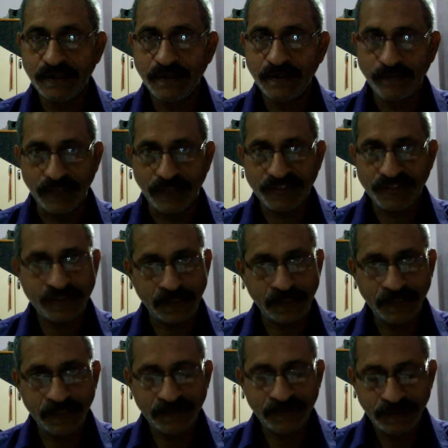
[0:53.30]
first
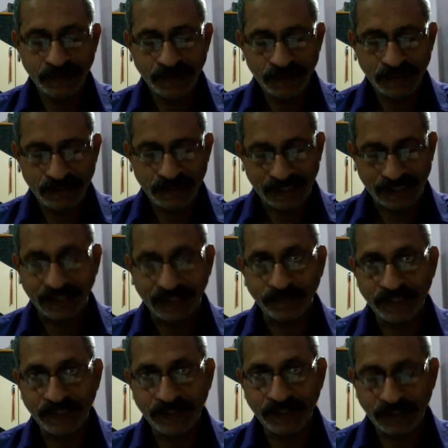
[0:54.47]
summer, second
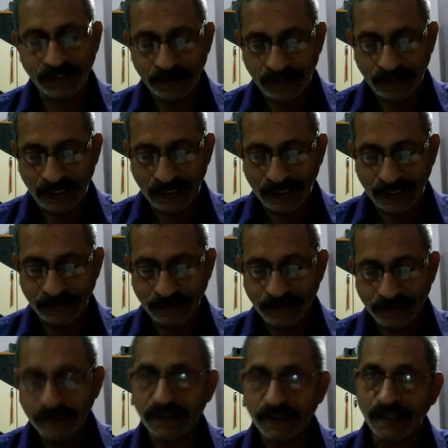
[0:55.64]
winter, and
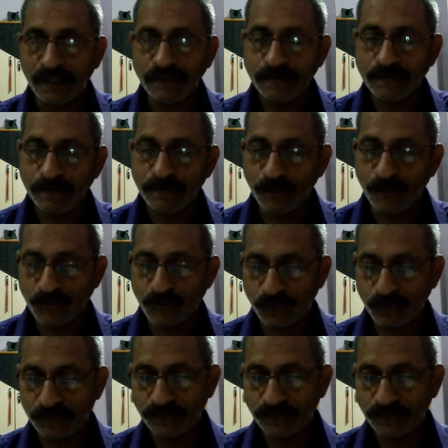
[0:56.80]
third monsoon.